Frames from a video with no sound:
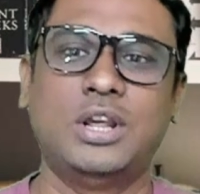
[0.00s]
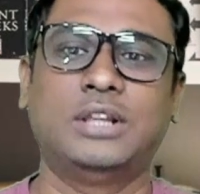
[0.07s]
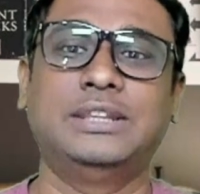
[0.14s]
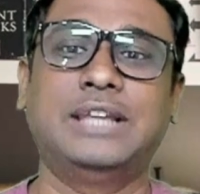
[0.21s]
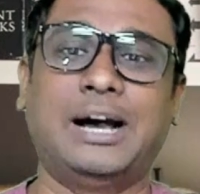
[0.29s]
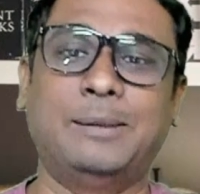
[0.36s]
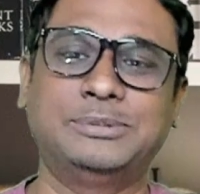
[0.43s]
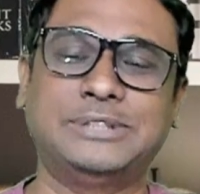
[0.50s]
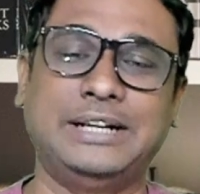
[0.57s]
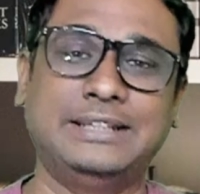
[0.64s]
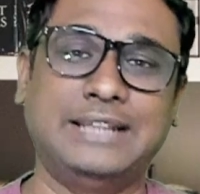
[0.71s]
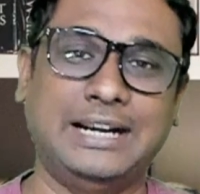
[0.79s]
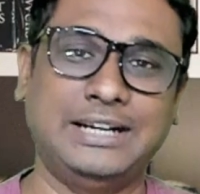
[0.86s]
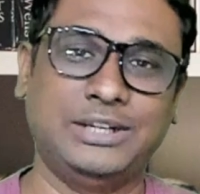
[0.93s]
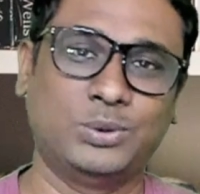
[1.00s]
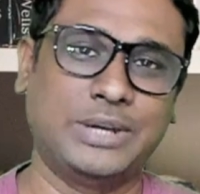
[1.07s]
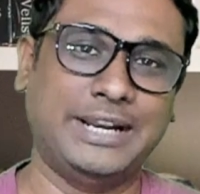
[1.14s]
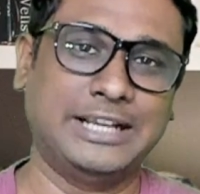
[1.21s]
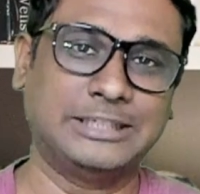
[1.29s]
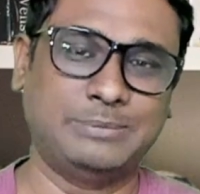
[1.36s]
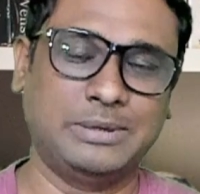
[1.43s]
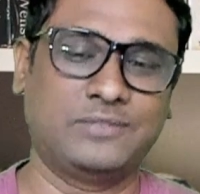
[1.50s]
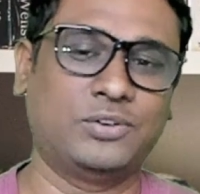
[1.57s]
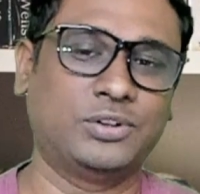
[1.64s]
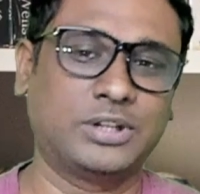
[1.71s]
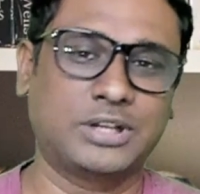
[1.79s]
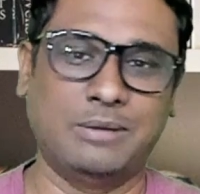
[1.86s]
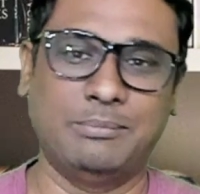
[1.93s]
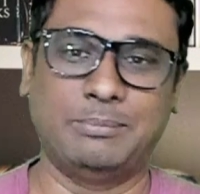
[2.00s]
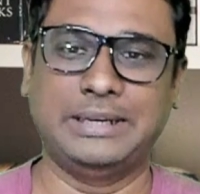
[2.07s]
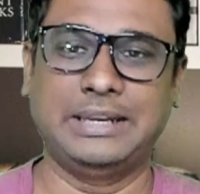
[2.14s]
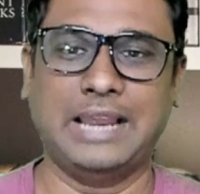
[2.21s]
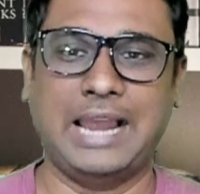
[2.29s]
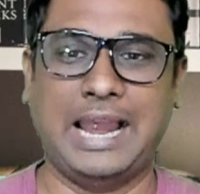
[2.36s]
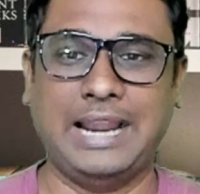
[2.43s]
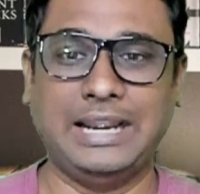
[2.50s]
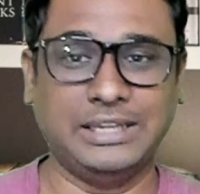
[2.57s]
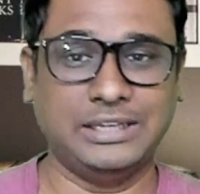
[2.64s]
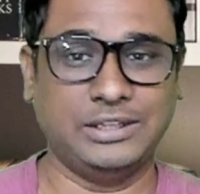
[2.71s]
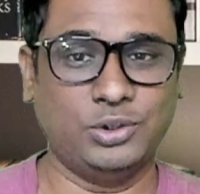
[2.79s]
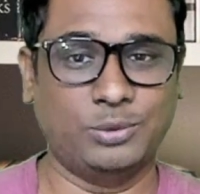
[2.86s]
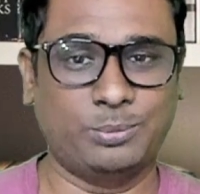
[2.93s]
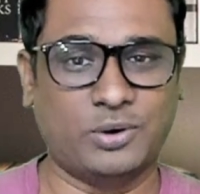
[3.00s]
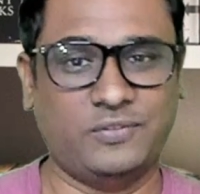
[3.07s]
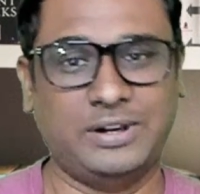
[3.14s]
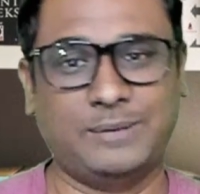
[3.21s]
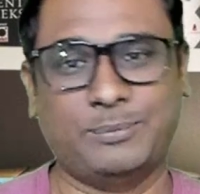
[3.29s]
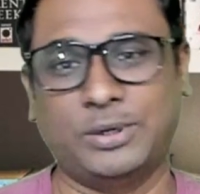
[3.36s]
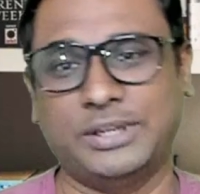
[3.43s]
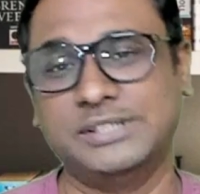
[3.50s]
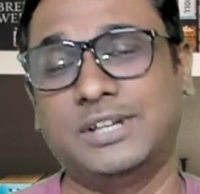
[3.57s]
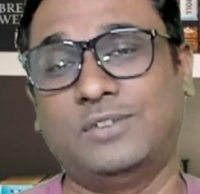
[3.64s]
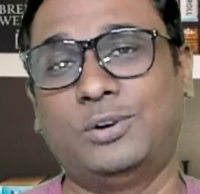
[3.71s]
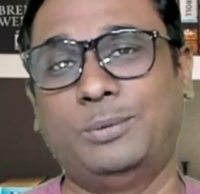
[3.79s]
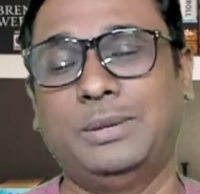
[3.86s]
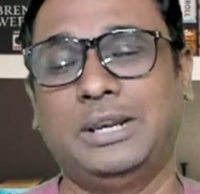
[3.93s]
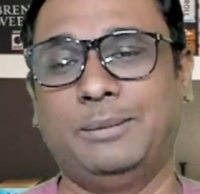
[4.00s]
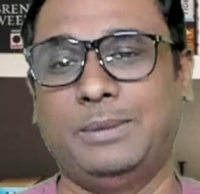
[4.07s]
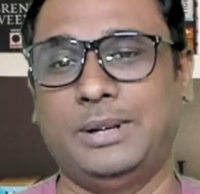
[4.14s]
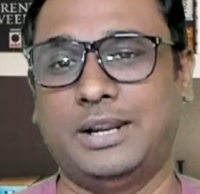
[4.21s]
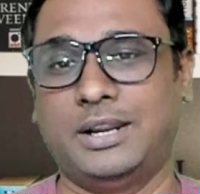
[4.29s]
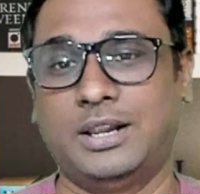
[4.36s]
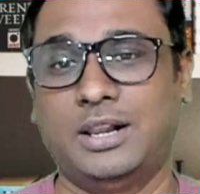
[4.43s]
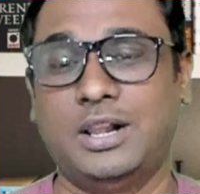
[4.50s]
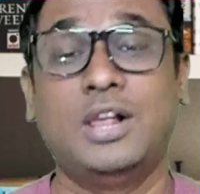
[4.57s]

the upside that you can expect for the company and your profit potential would be limited,